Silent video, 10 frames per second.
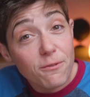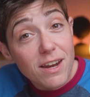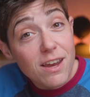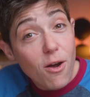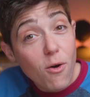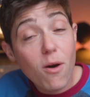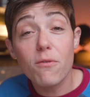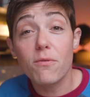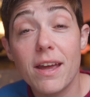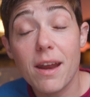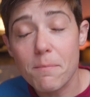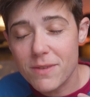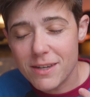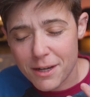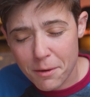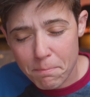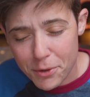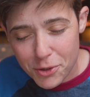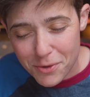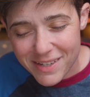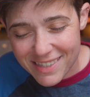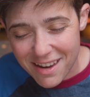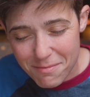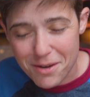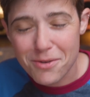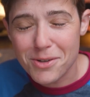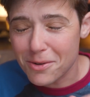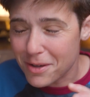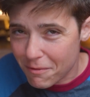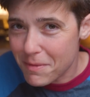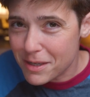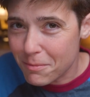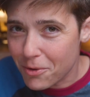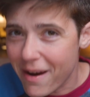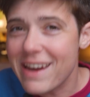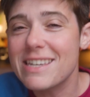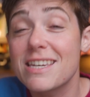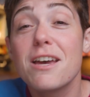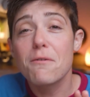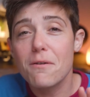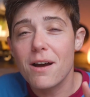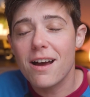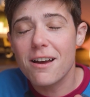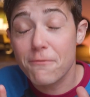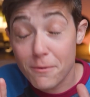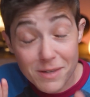video, and I'm gonna butcher his name here, so give me some grace, from